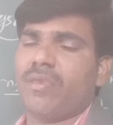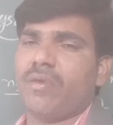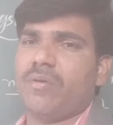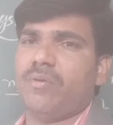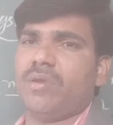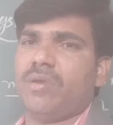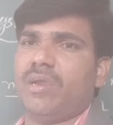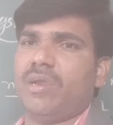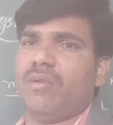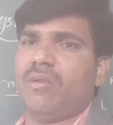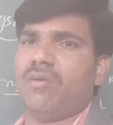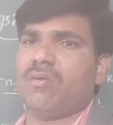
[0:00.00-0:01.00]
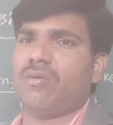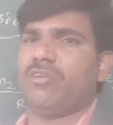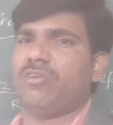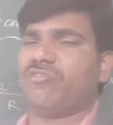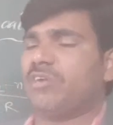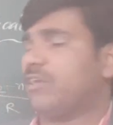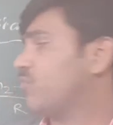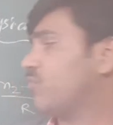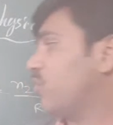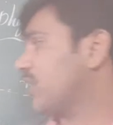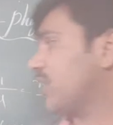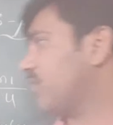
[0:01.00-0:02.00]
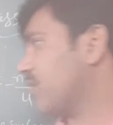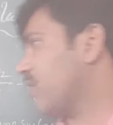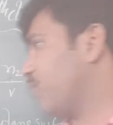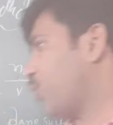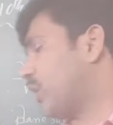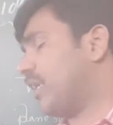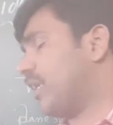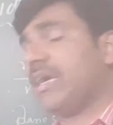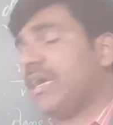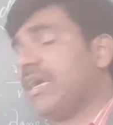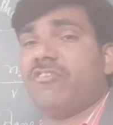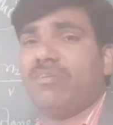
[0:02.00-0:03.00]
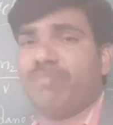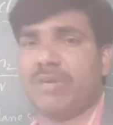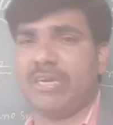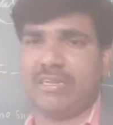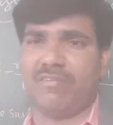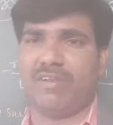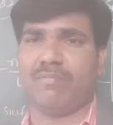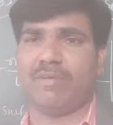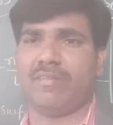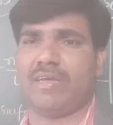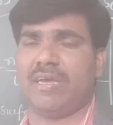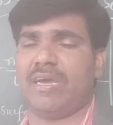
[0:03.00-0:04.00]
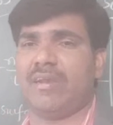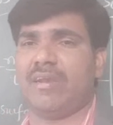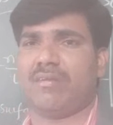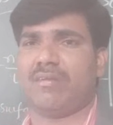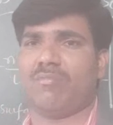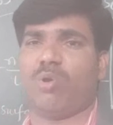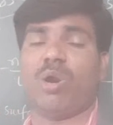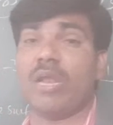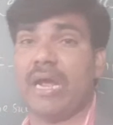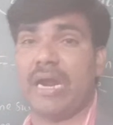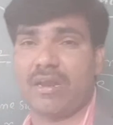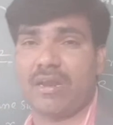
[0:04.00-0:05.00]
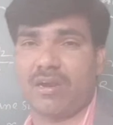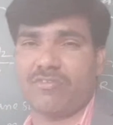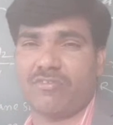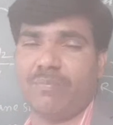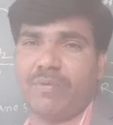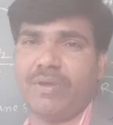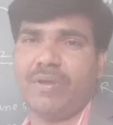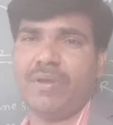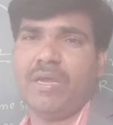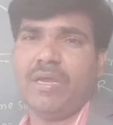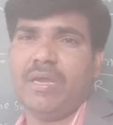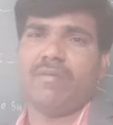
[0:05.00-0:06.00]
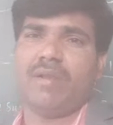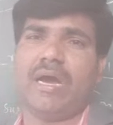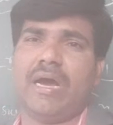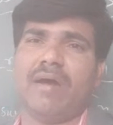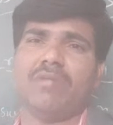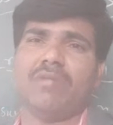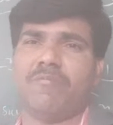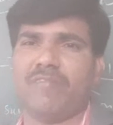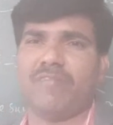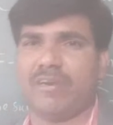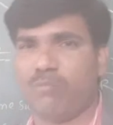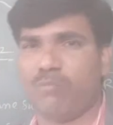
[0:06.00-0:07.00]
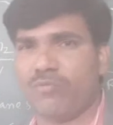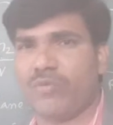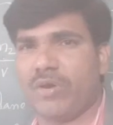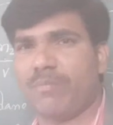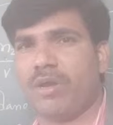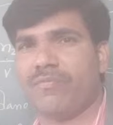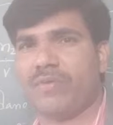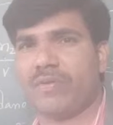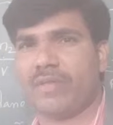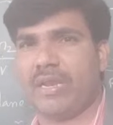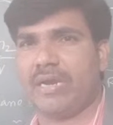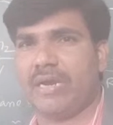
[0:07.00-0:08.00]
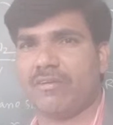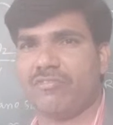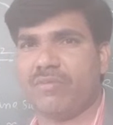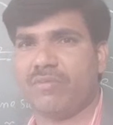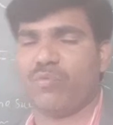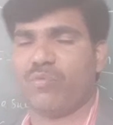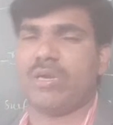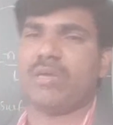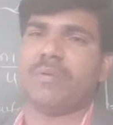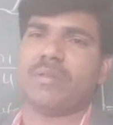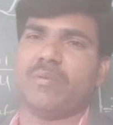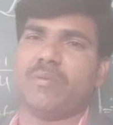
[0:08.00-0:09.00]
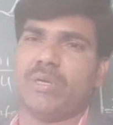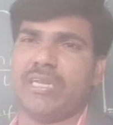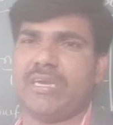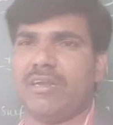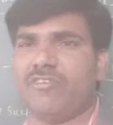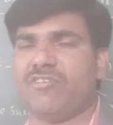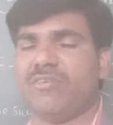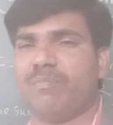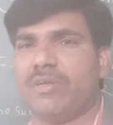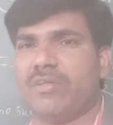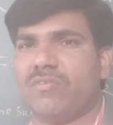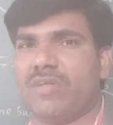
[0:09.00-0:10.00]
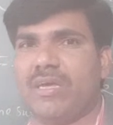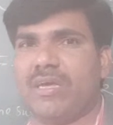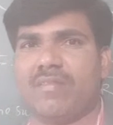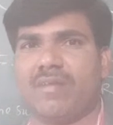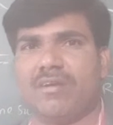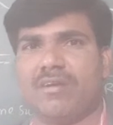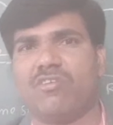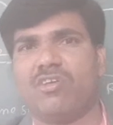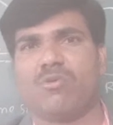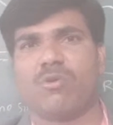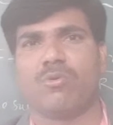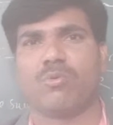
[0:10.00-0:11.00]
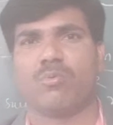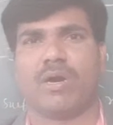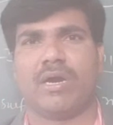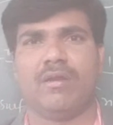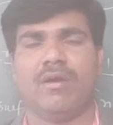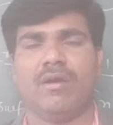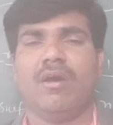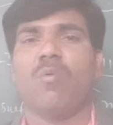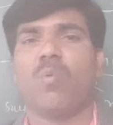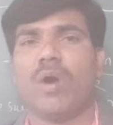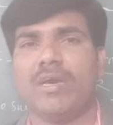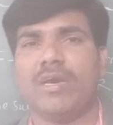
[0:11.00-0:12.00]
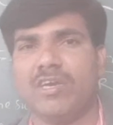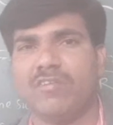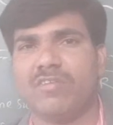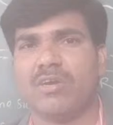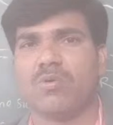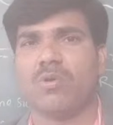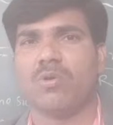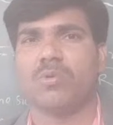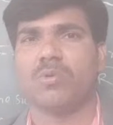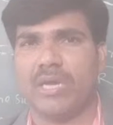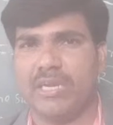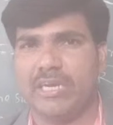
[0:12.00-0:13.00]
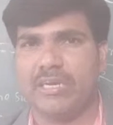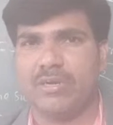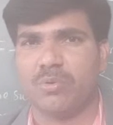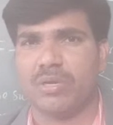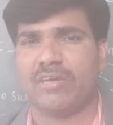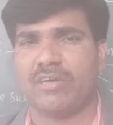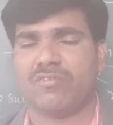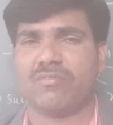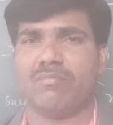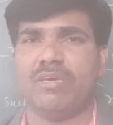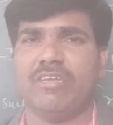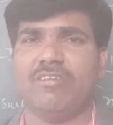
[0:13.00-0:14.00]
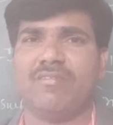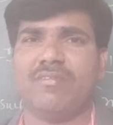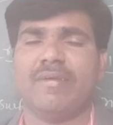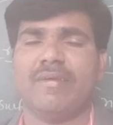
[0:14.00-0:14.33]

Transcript: Okay, clear or not all the students? Whatever the vertical shift it will be there, not a lateral shift. We'll have one more formula for the lateral shift. Whatever the vertical shift is there, that is equal to what? Y is equal to n into x. Means